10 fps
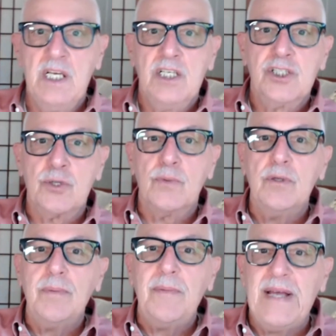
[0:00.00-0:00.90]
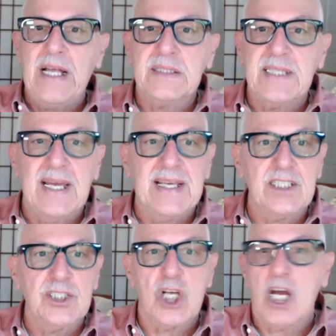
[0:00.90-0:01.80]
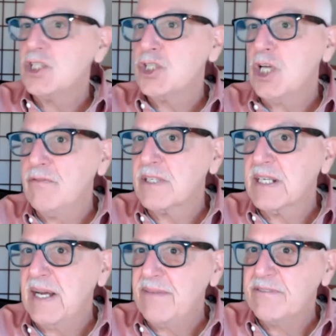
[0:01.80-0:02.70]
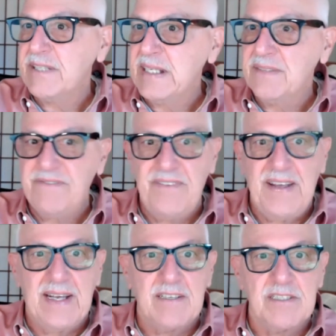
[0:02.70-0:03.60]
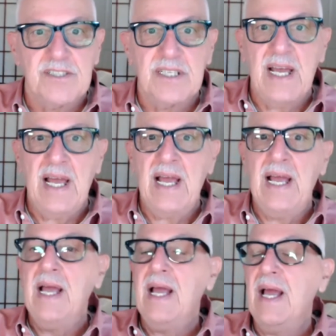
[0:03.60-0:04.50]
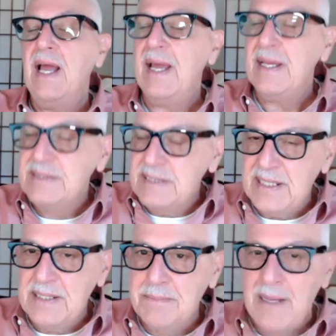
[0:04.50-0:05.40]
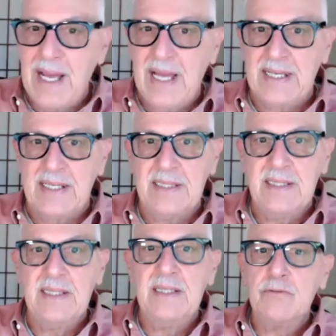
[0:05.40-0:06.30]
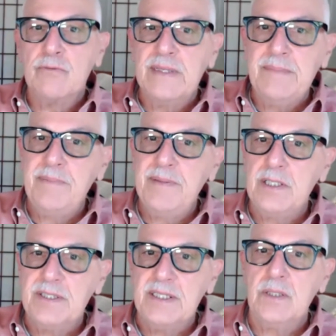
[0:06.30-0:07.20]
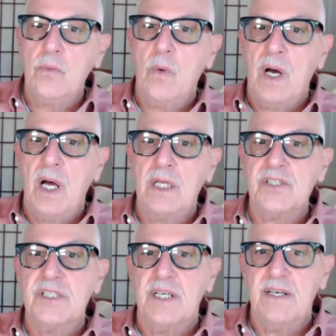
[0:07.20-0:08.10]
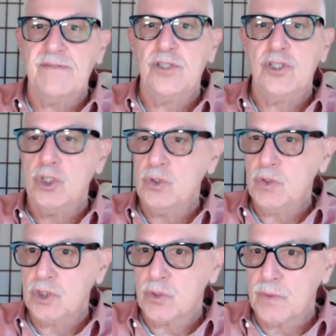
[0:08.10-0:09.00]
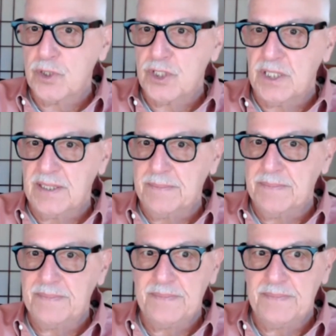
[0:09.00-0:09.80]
Zerubbabel taking charge over governing affairs, and Nehemiah rebuilding the walls of Jerusalem.